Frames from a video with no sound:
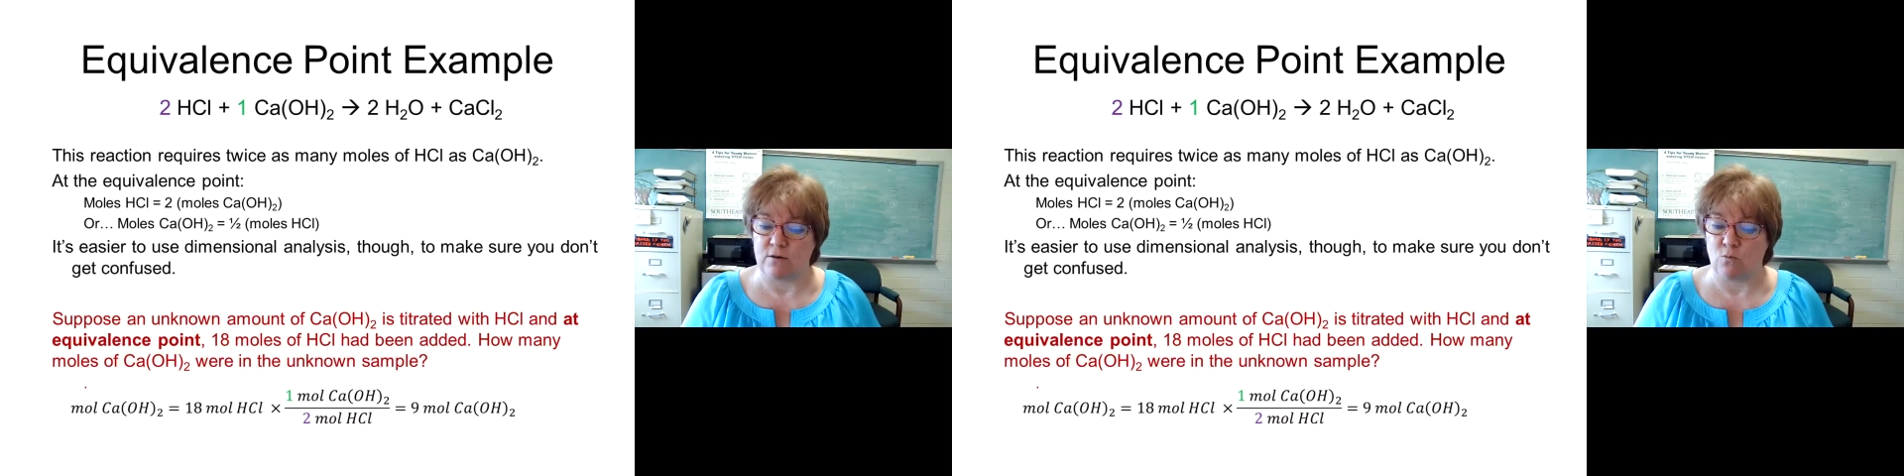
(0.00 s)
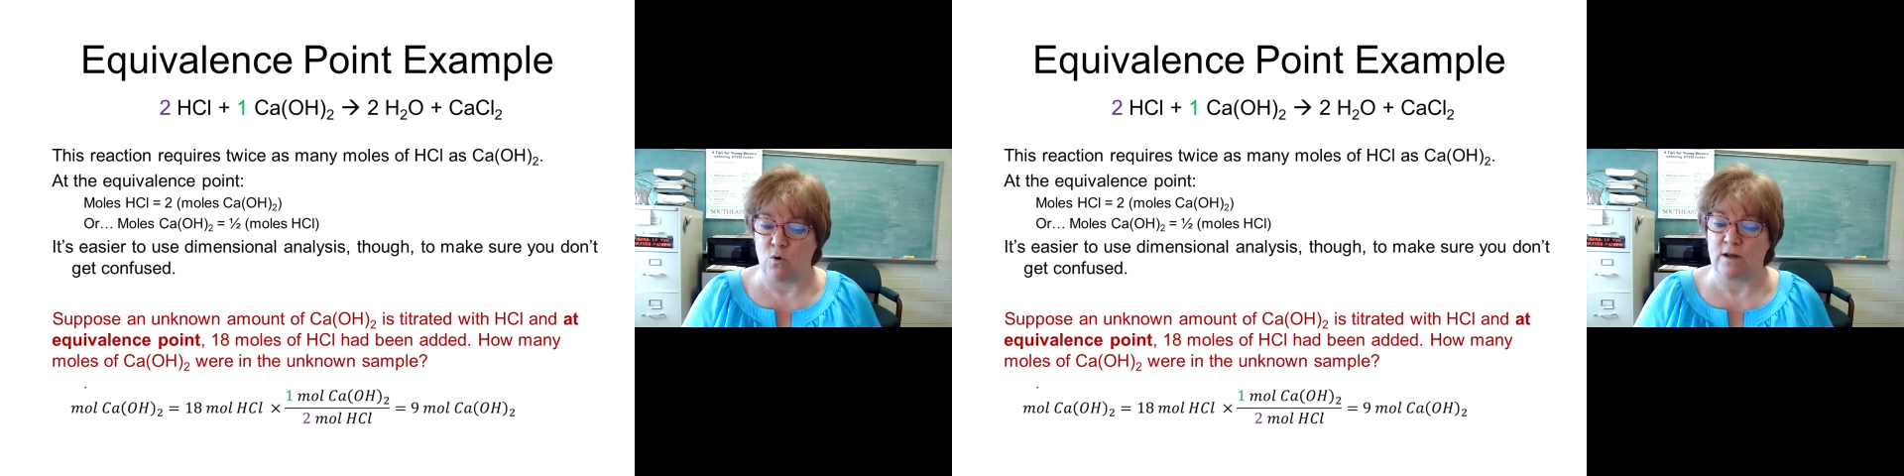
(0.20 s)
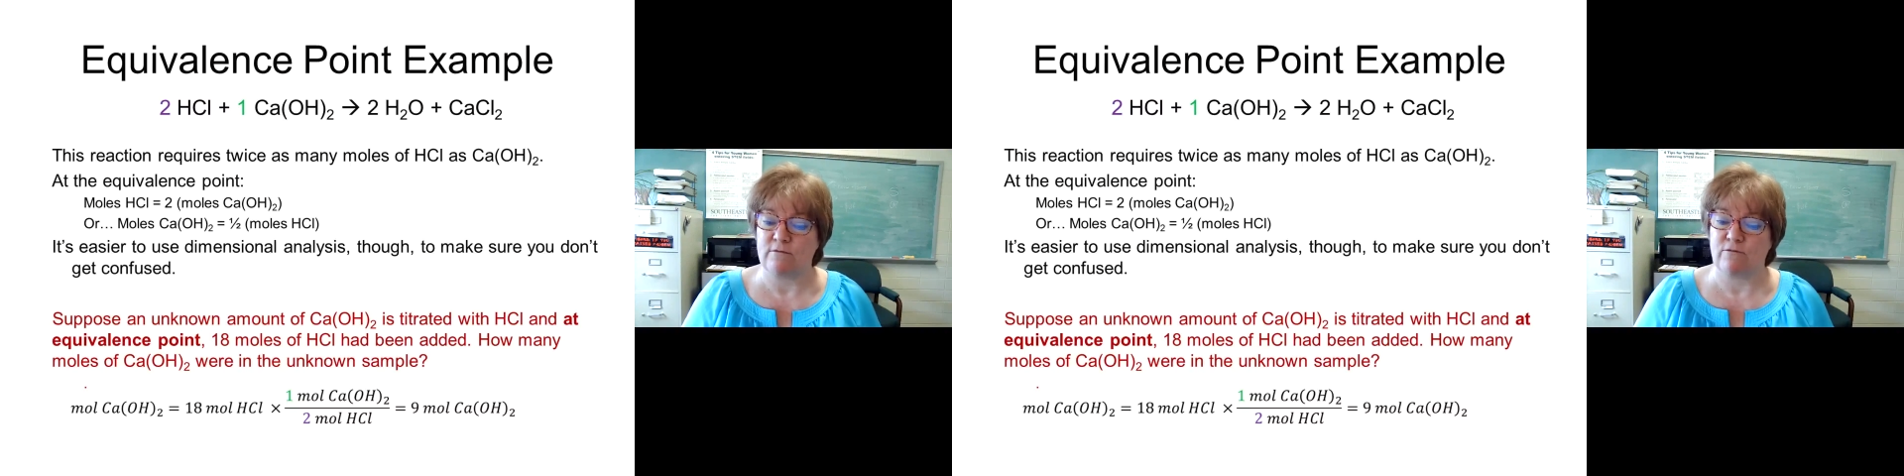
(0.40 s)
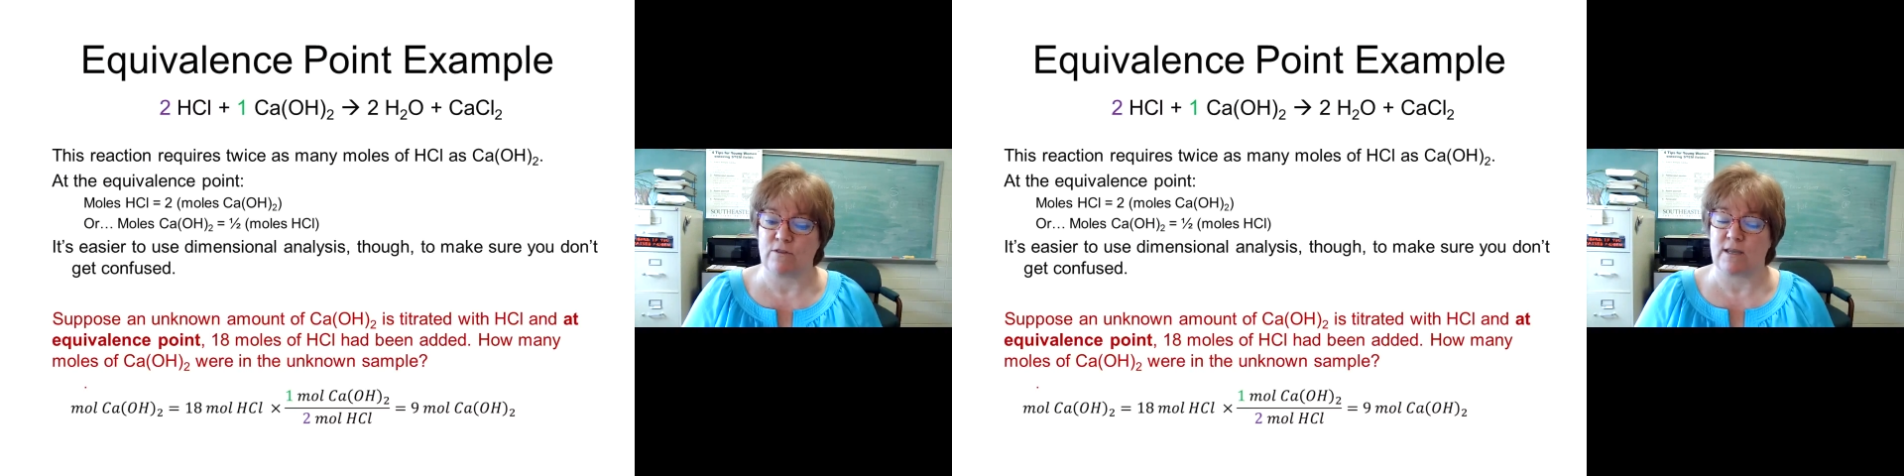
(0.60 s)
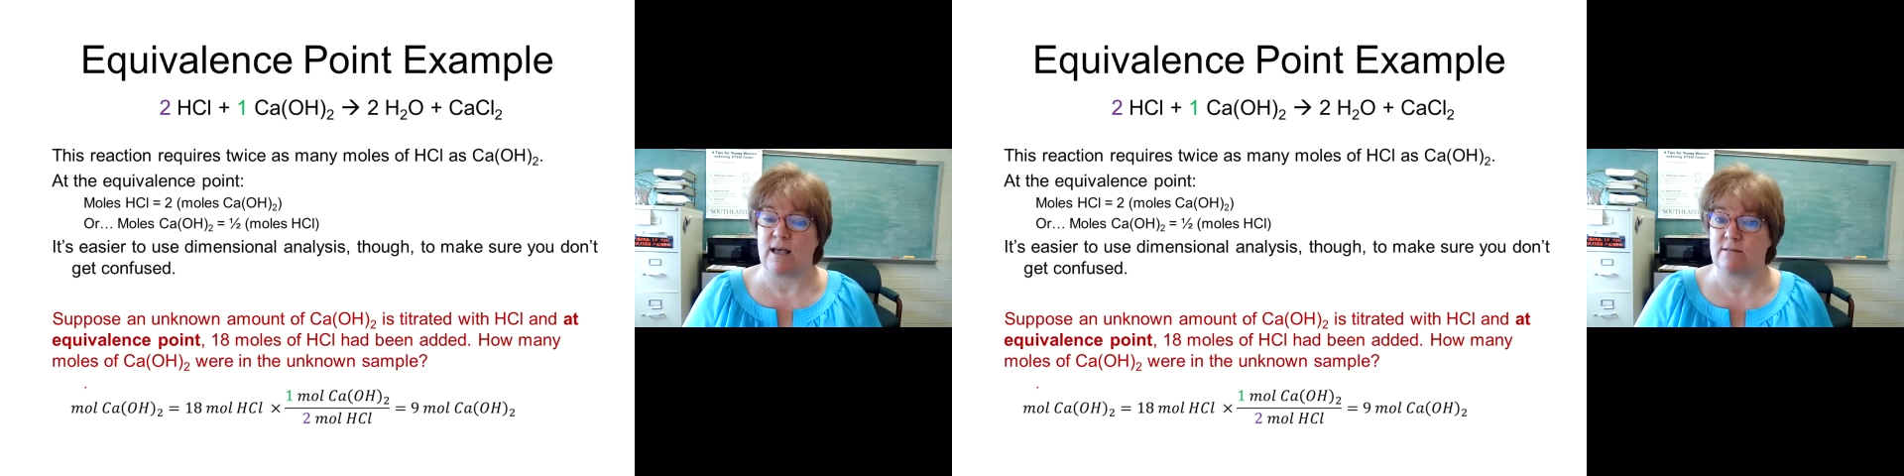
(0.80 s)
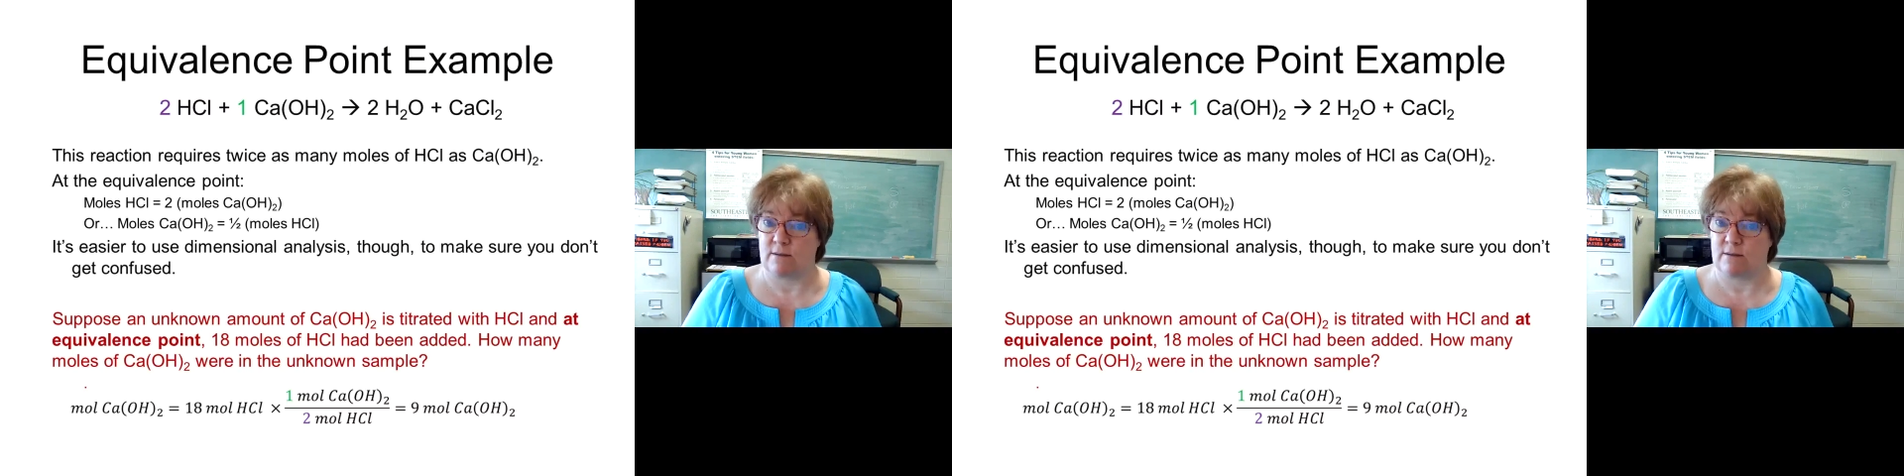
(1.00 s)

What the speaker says: 1 for the calcium